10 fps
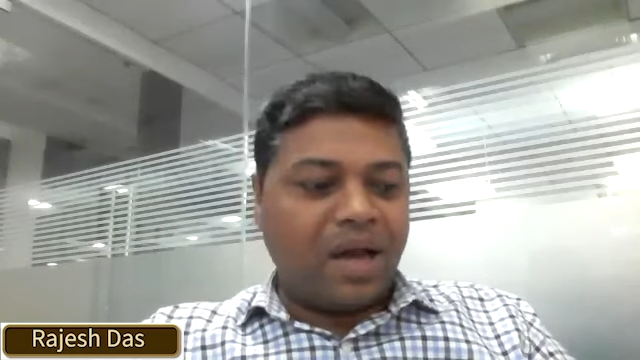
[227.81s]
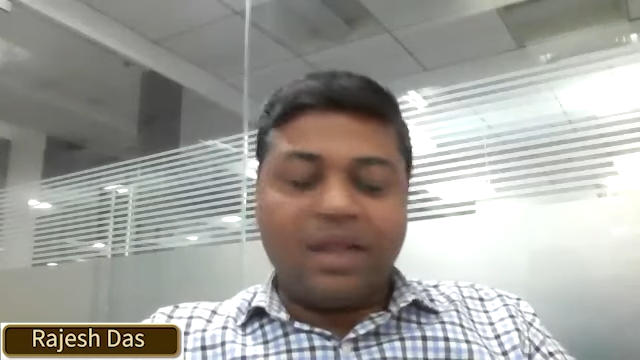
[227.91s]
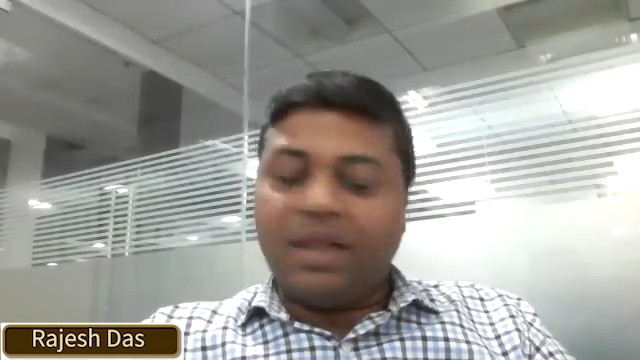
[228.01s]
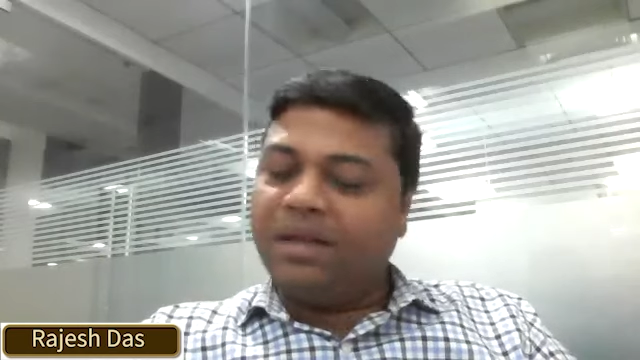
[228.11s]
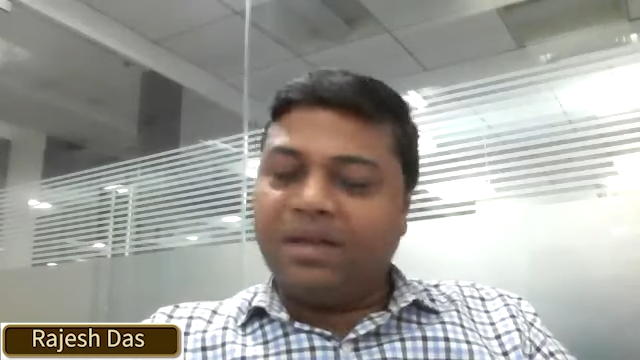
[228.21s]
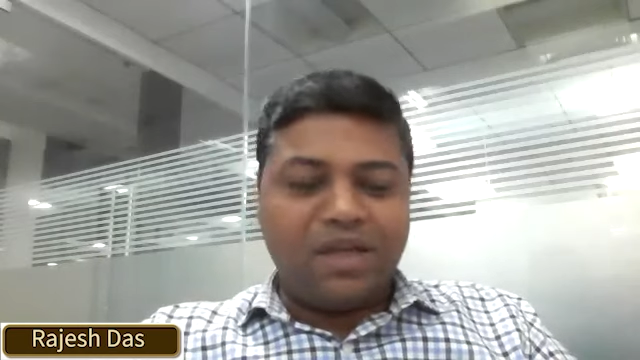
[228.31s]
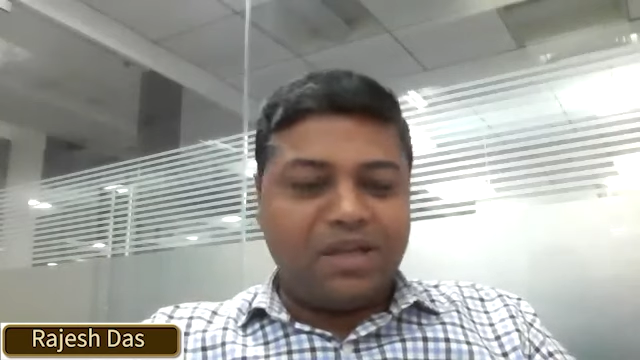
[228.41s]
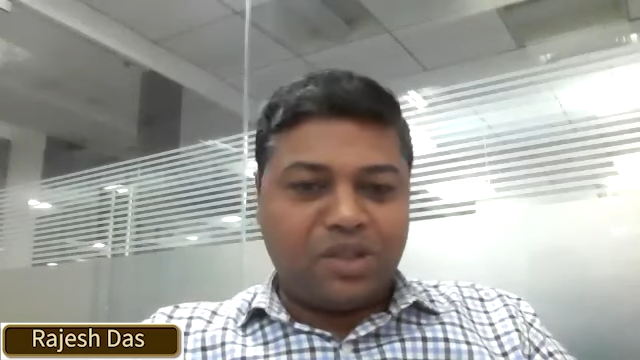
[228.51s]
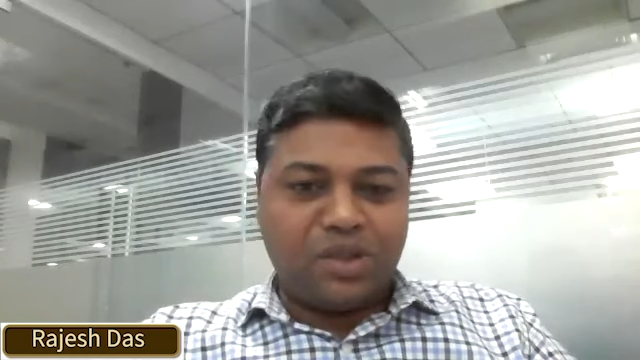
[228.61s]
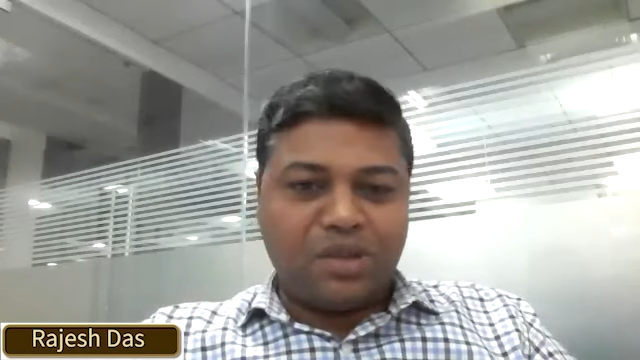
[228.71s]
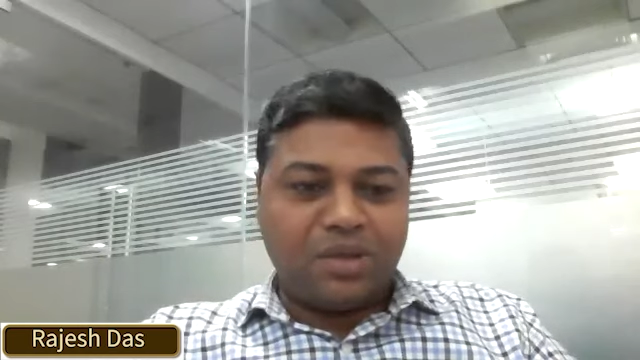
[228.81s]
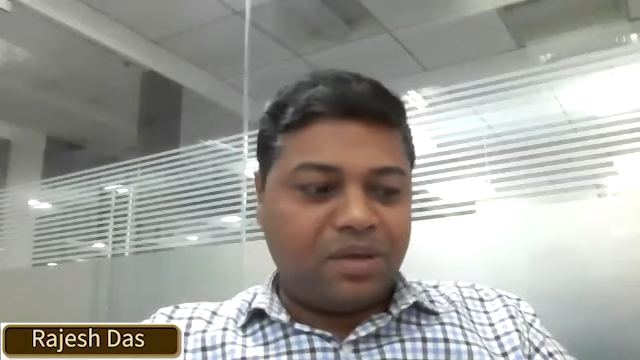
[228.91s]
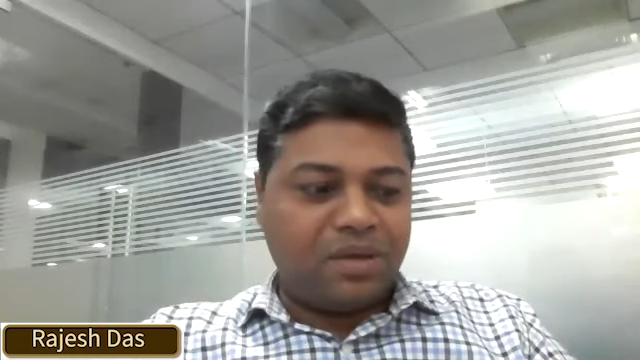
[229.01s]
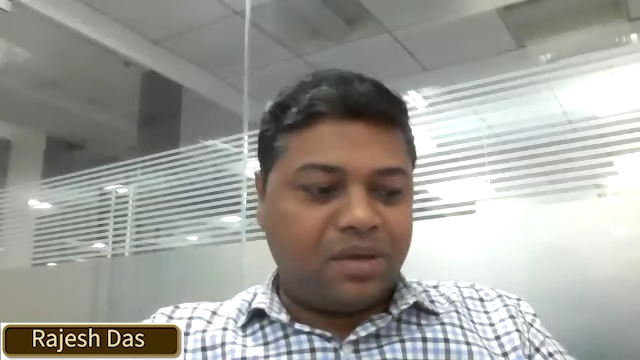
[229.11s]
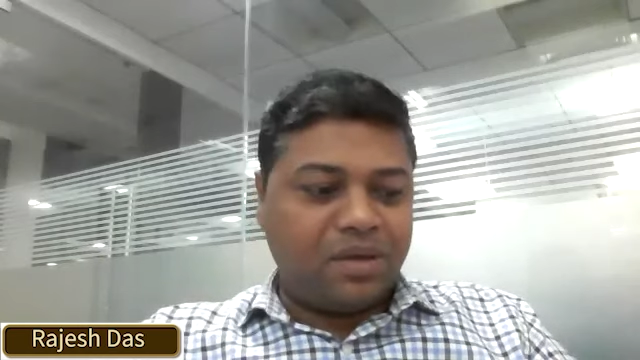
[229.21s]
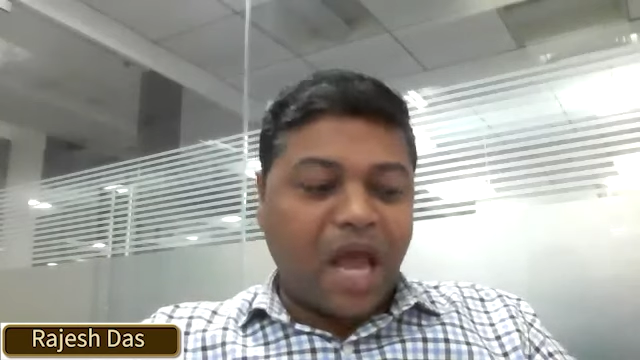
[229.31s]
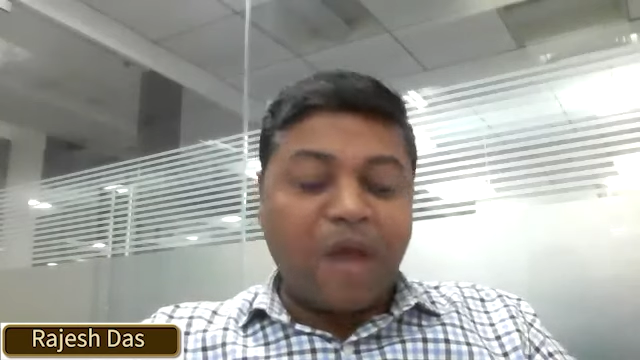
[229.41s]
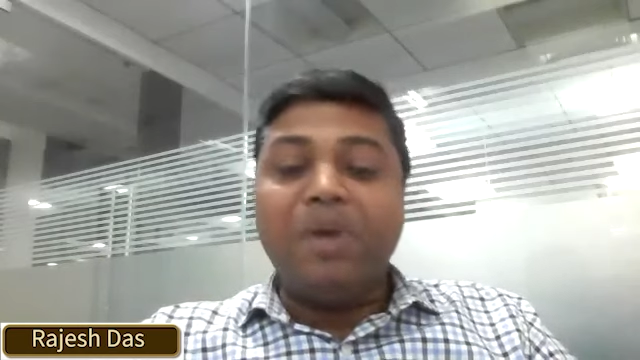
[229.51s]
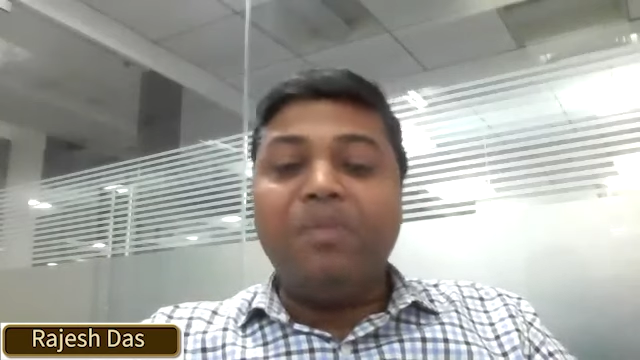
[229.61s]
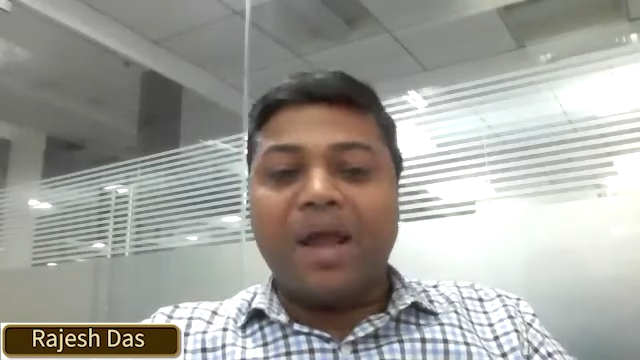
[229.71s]
I think things
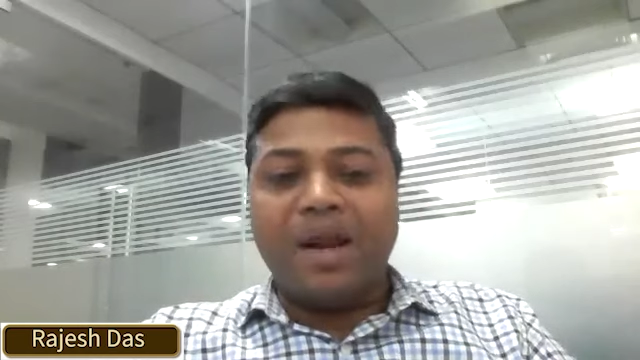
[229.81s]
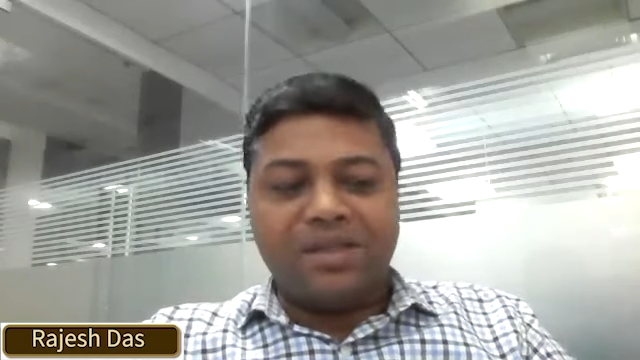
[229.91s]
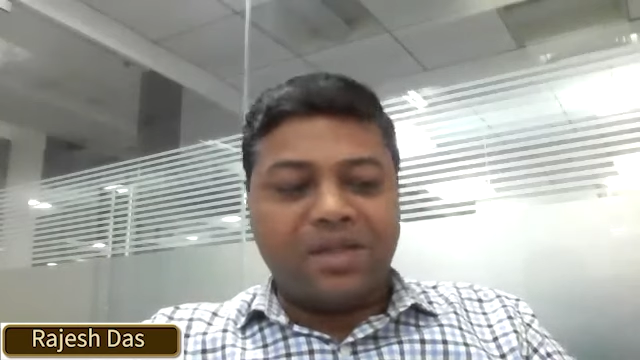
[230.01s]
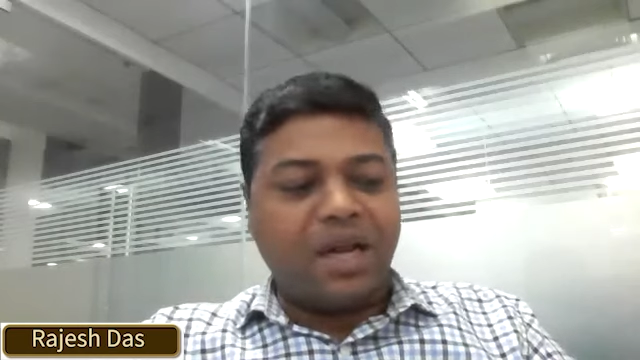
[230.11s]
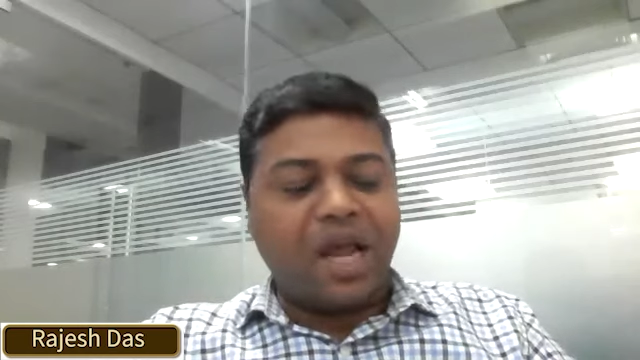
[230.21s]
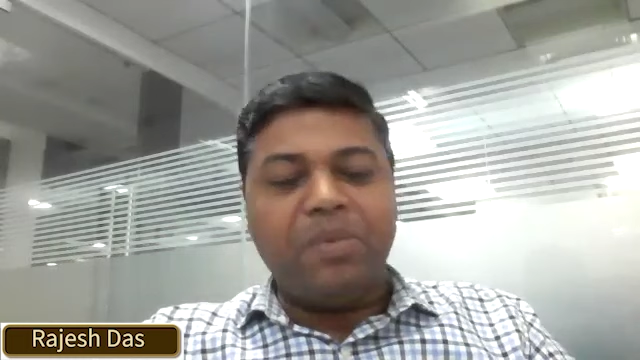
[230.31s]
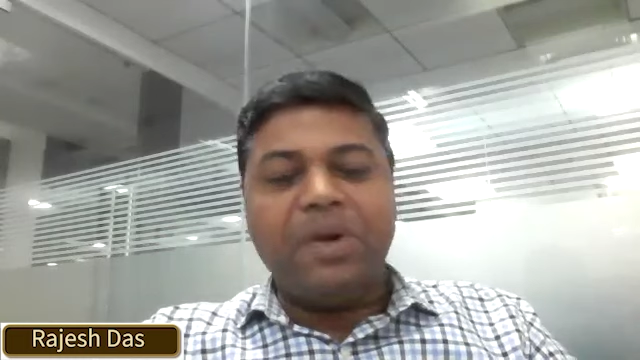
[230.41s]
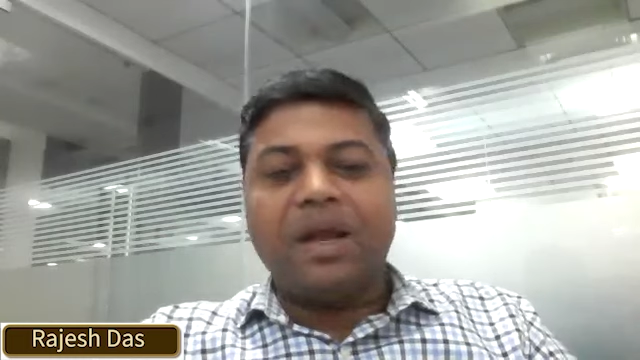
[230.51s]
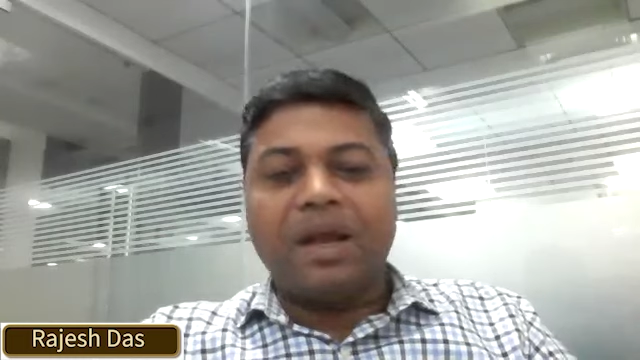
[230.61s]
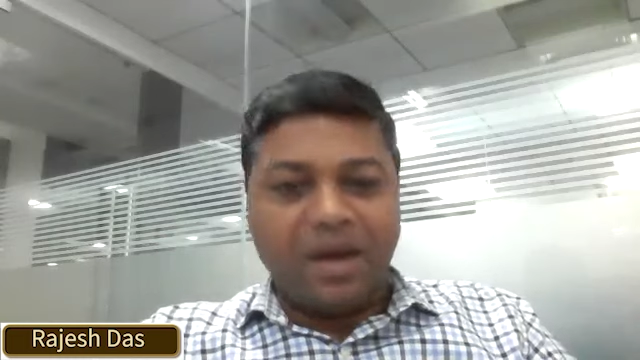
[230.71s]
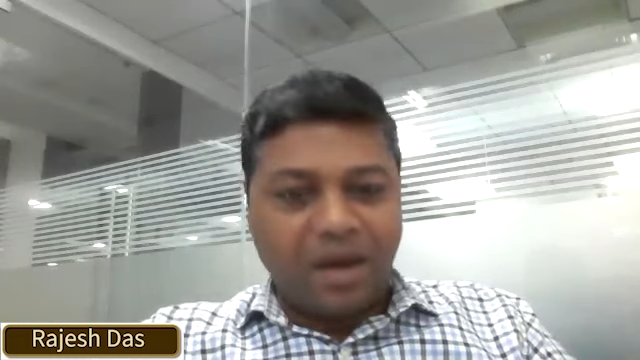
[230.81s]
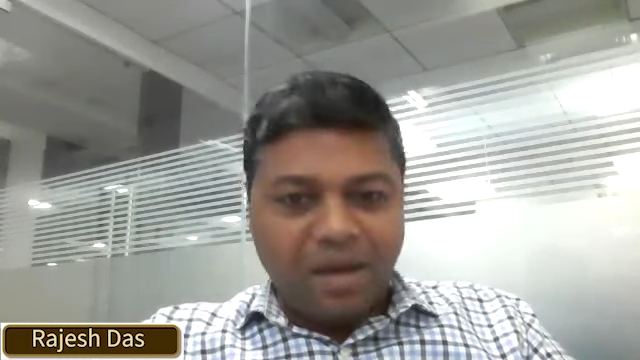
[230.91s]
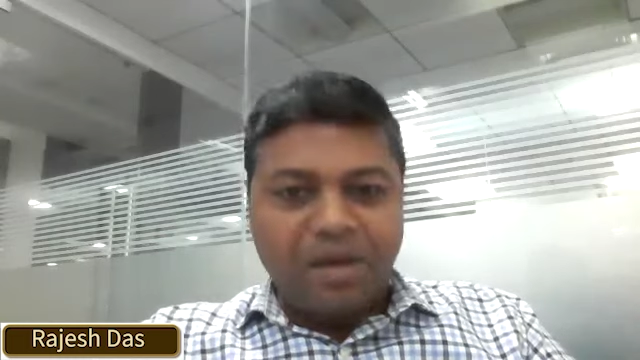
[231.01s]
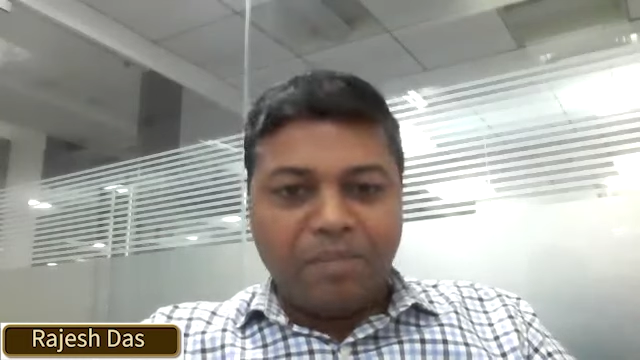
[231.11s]
can be managed and can be taken in a